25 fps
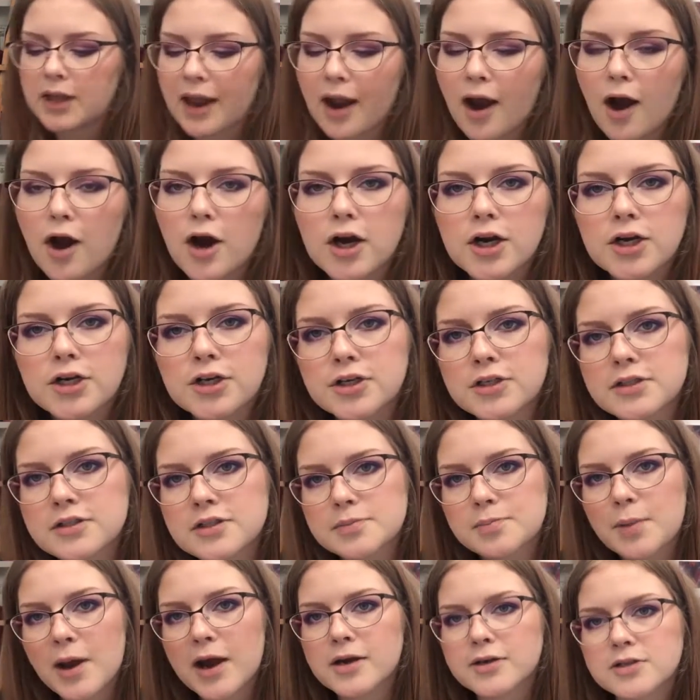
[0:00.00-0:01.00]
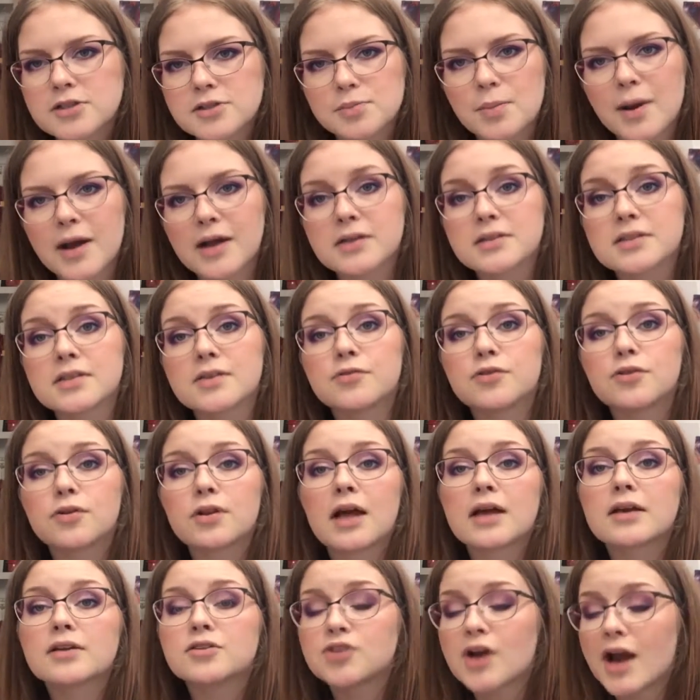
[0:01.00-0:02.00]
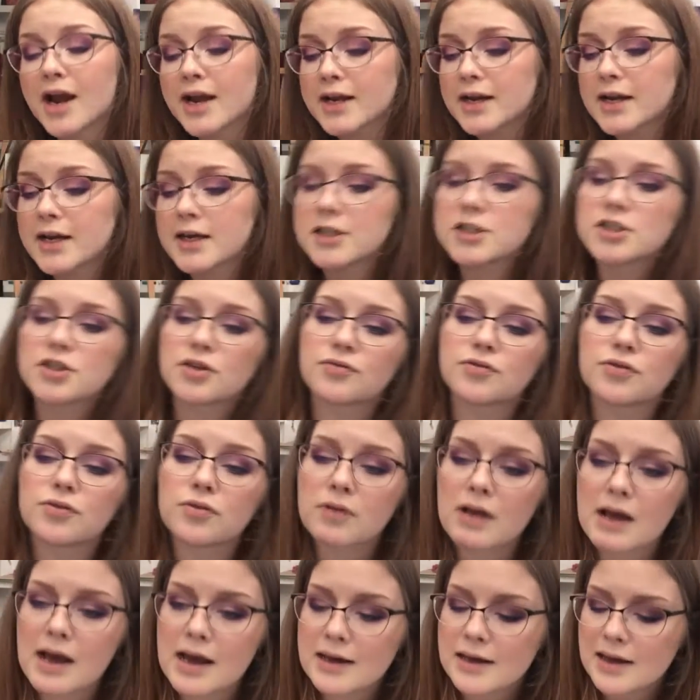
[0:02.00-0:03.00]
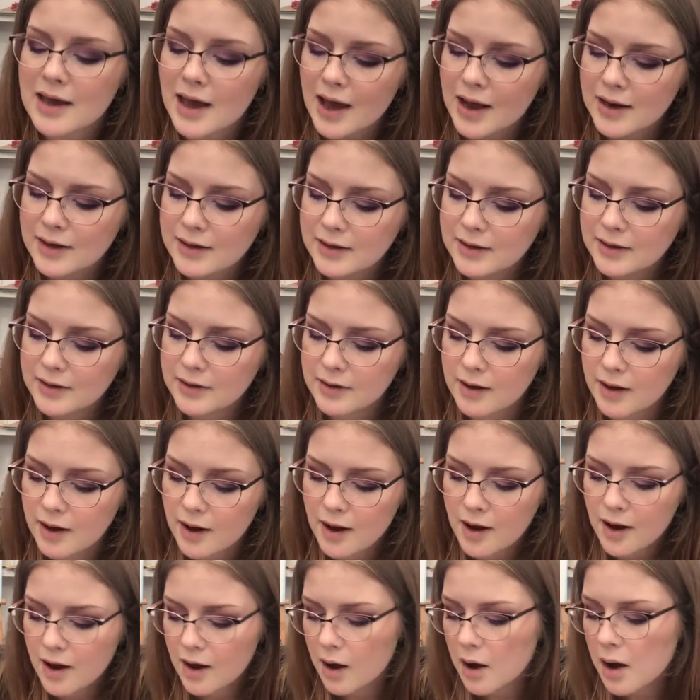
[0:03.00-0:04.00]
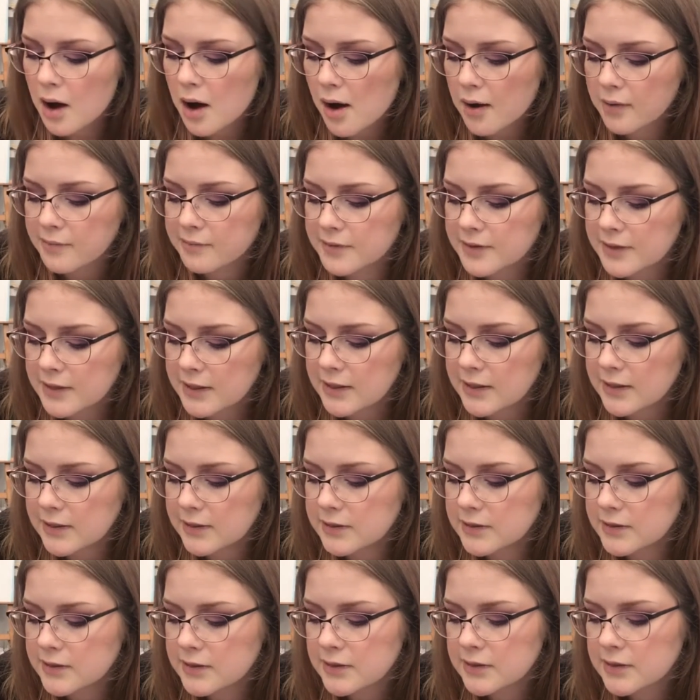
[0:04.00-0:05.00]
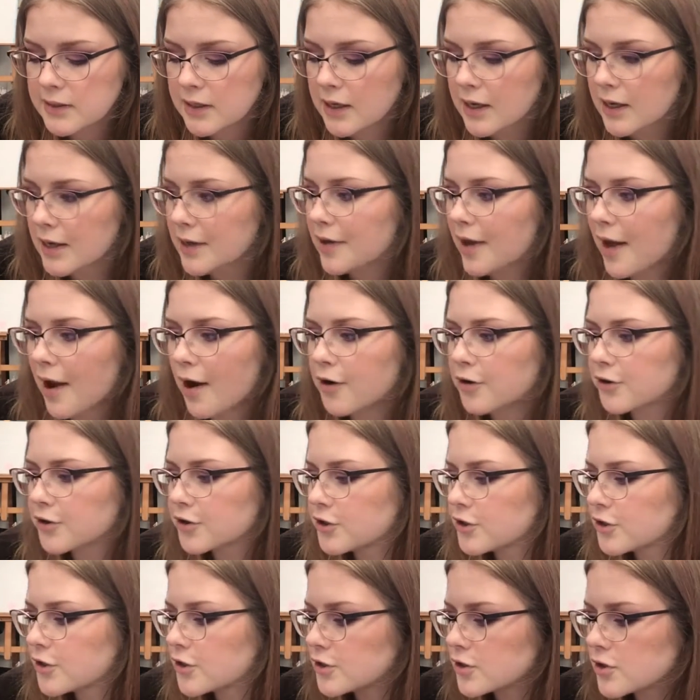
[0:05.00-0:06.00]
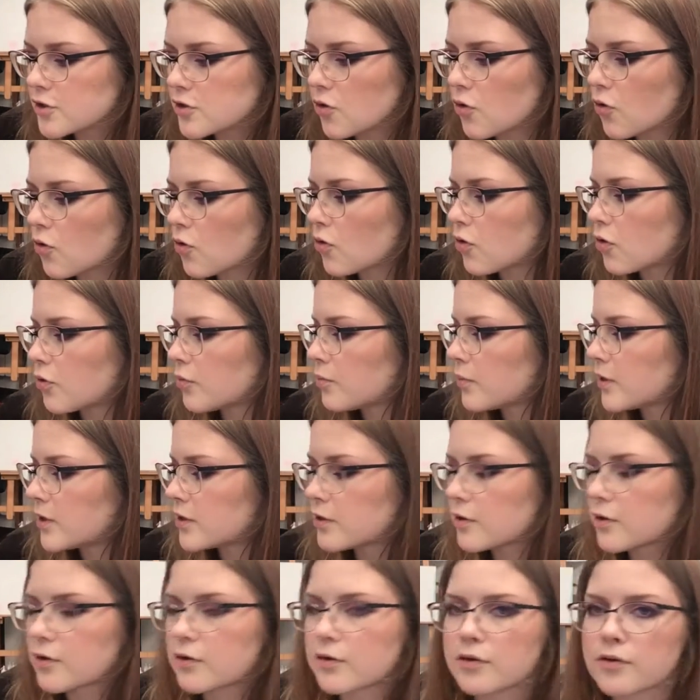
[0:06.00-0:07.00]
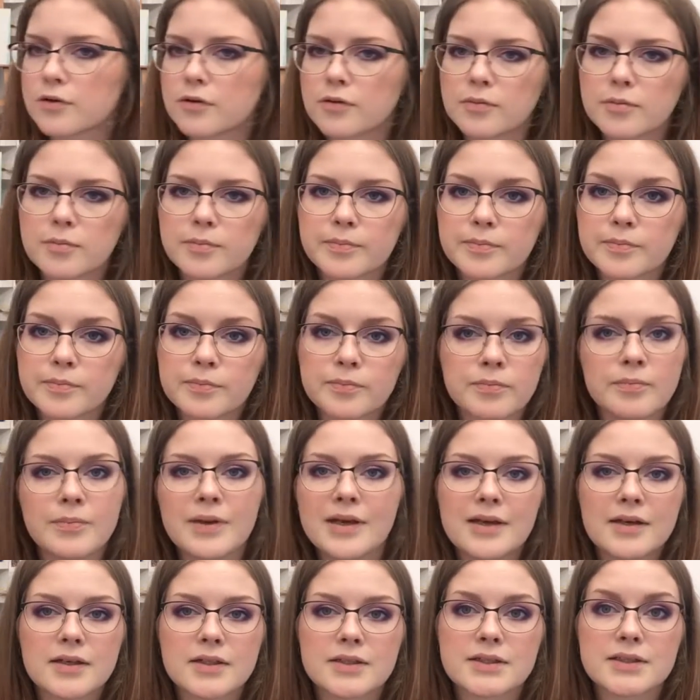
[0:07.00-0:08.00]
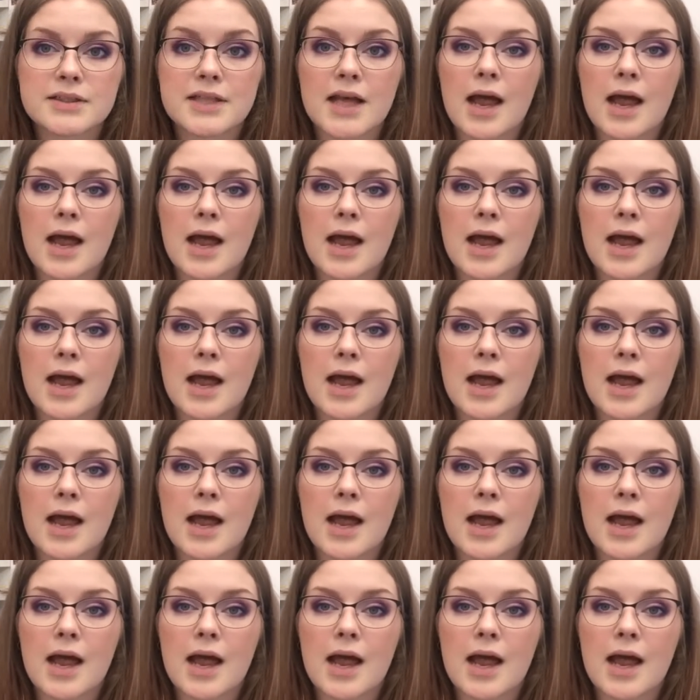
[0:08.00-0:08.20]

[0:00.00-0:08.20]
character inspired smells. If you like Dragon Age, if you like any of these characters or mythical beings